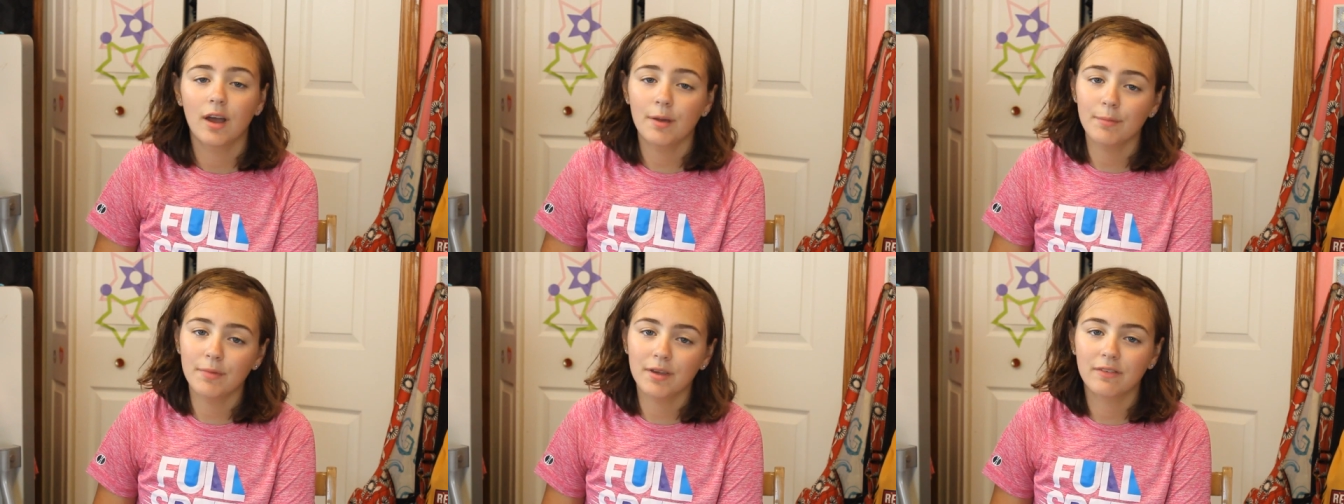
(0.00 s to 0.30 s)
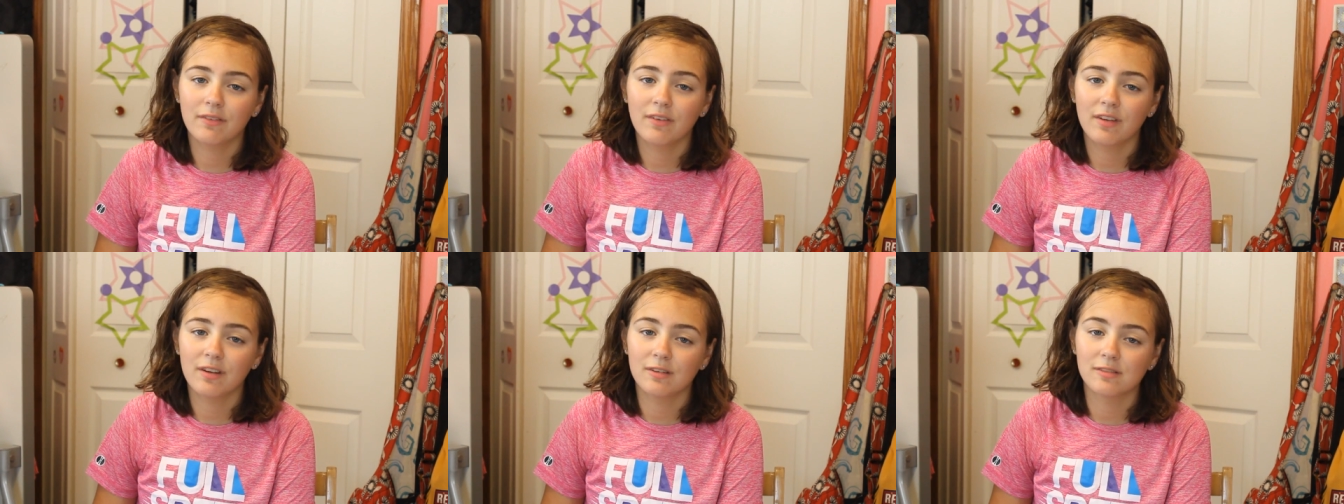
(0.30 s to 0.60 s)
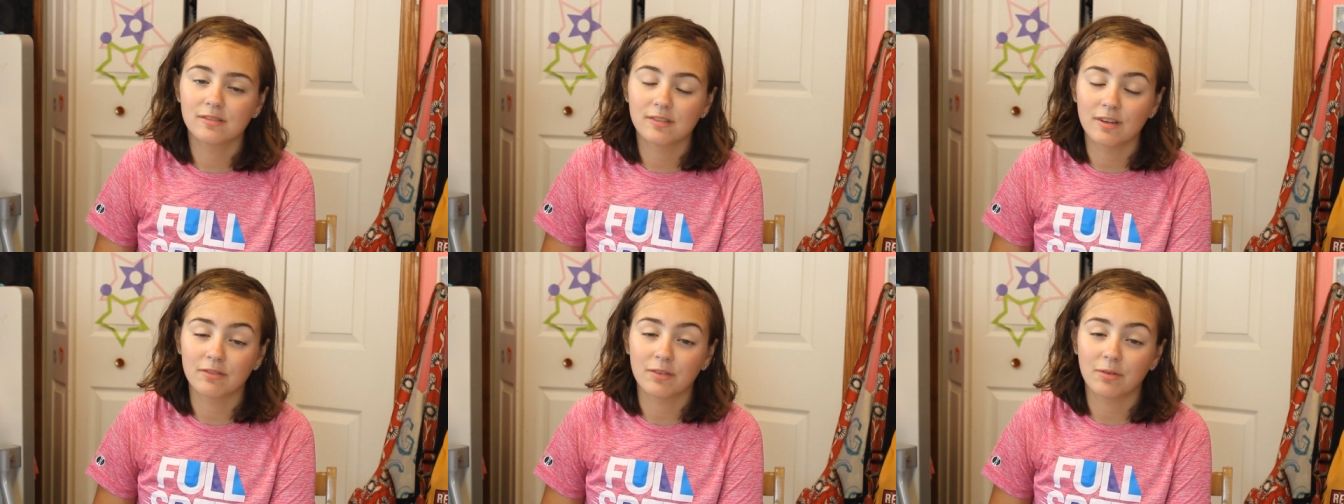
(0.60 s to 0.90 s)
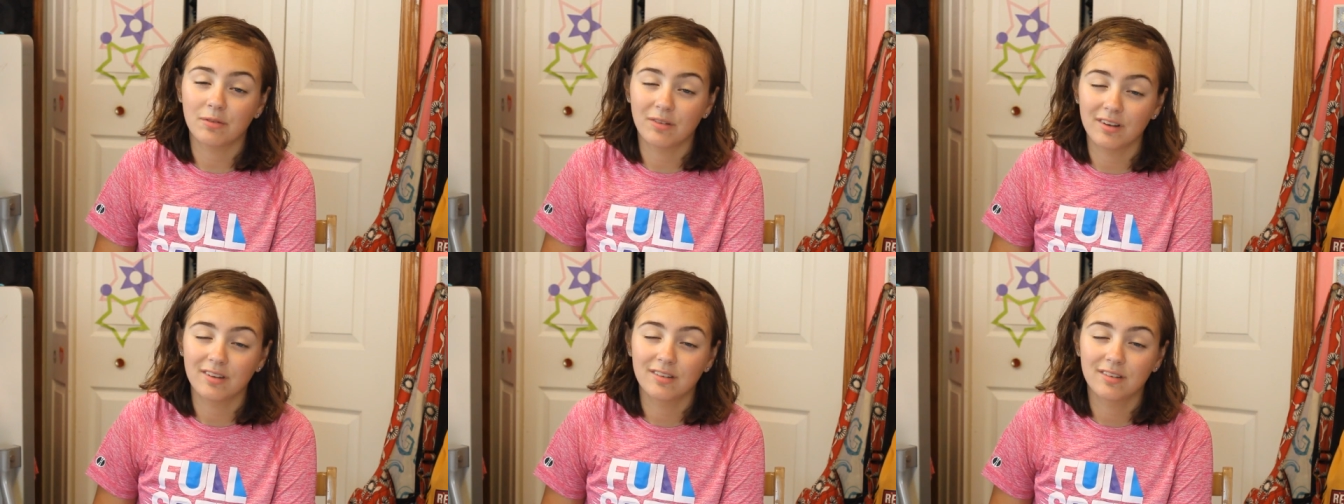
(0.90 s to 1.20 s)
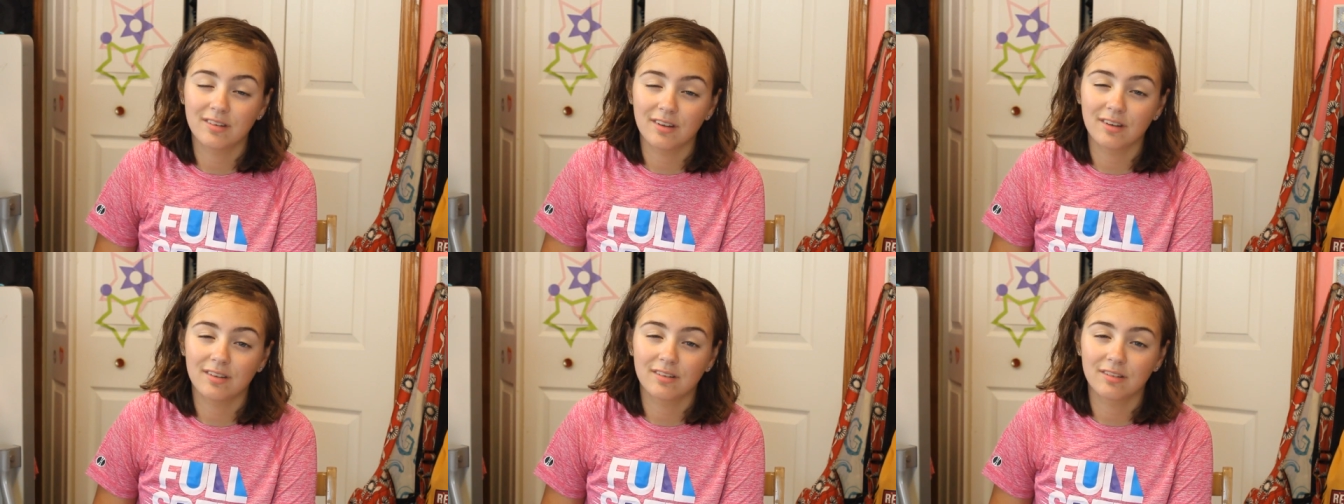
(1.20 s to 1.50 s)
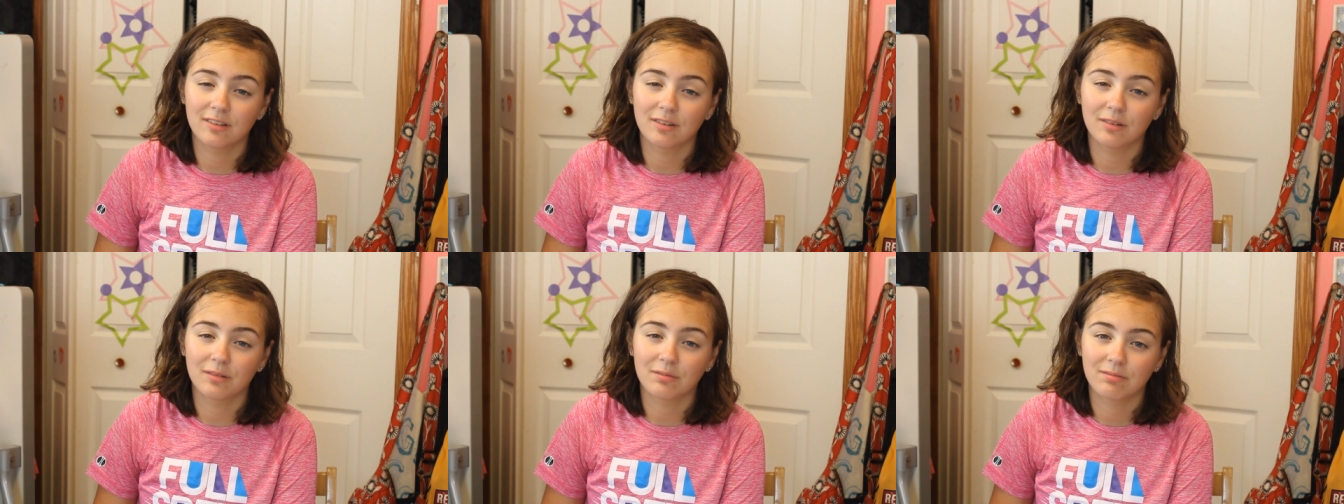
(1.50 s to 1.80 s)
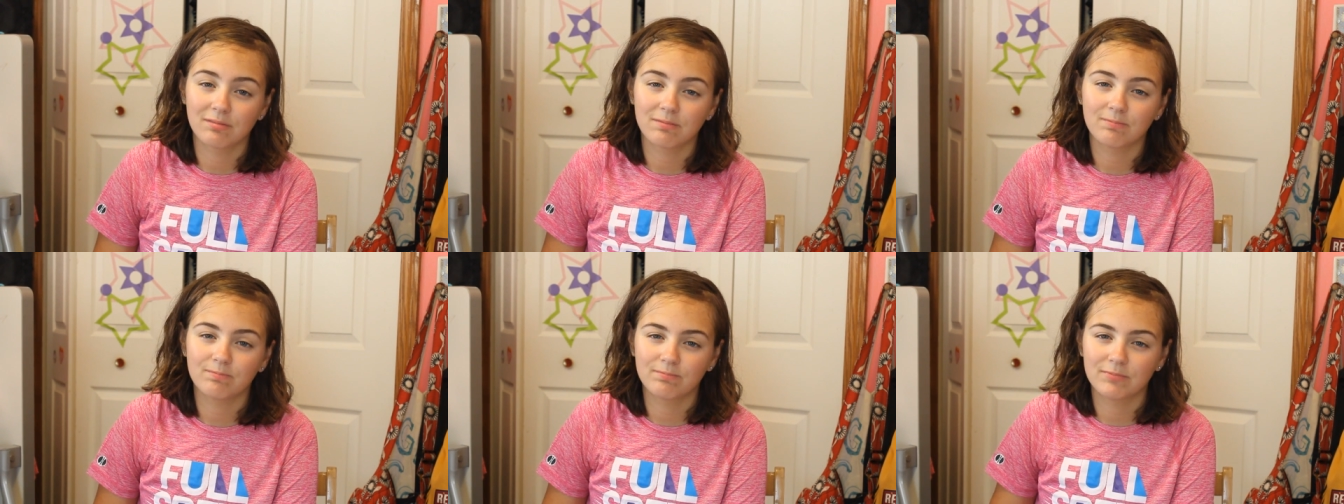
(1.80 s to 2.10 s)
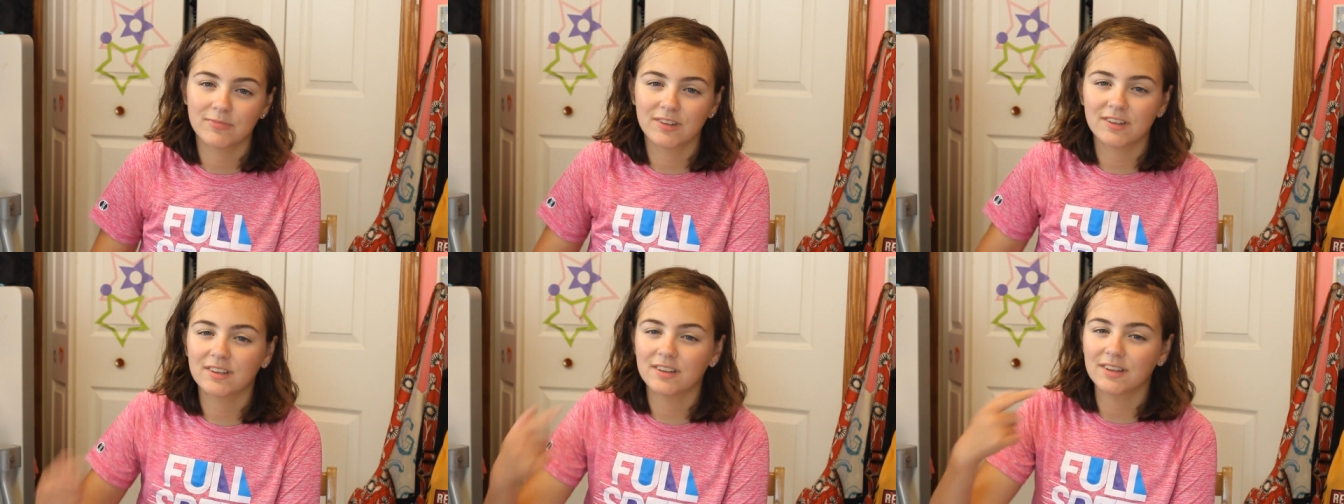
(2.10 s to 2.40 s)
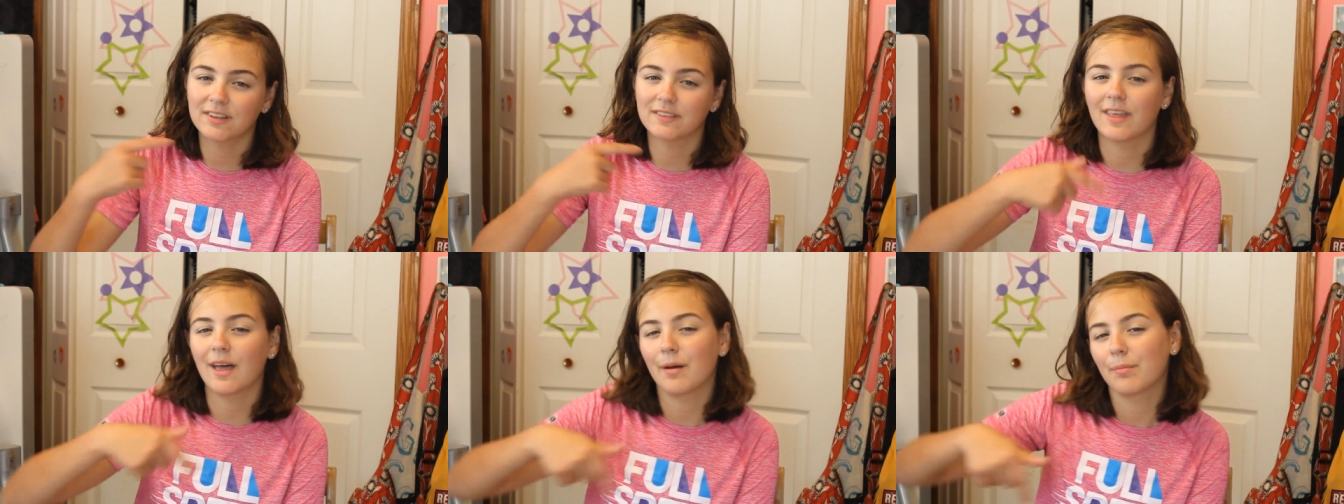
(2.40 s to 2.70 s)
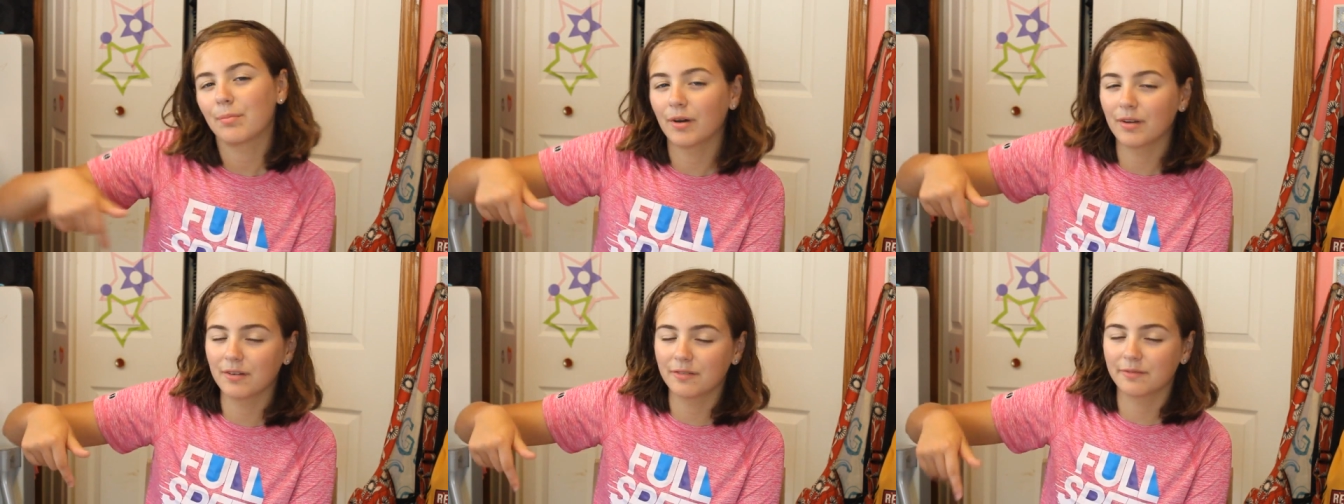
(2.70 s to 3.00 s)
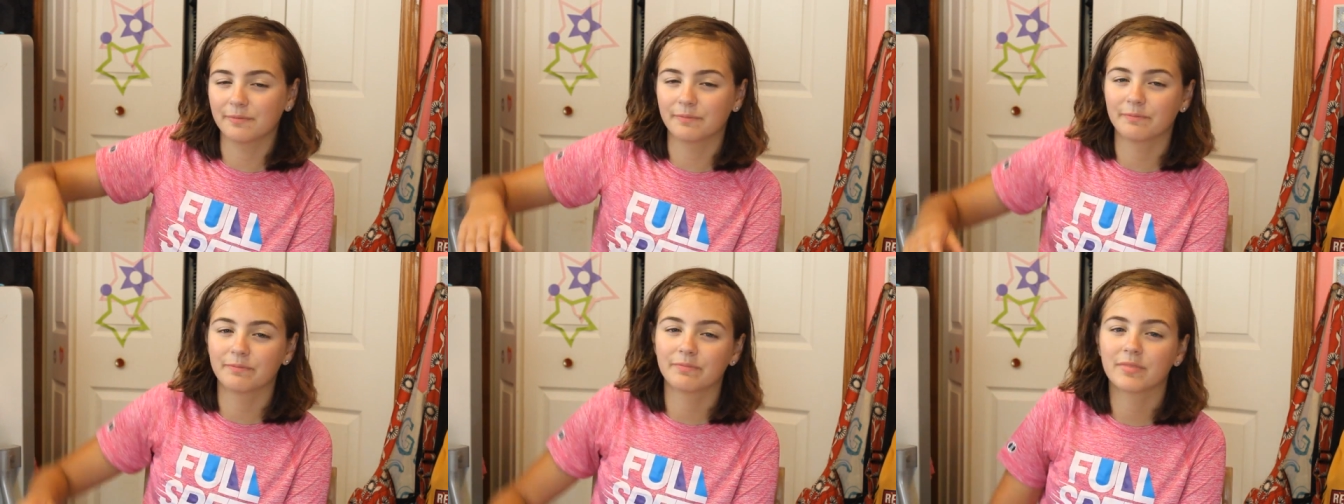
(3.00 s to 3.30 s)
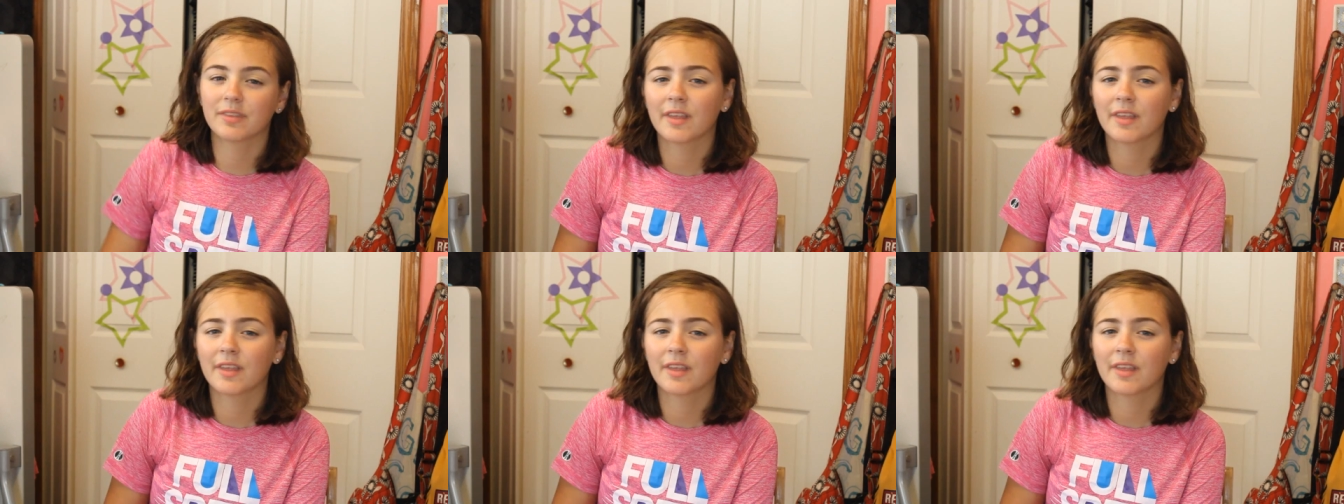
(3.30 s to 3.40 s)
I make videos every Wednesday, so click that button.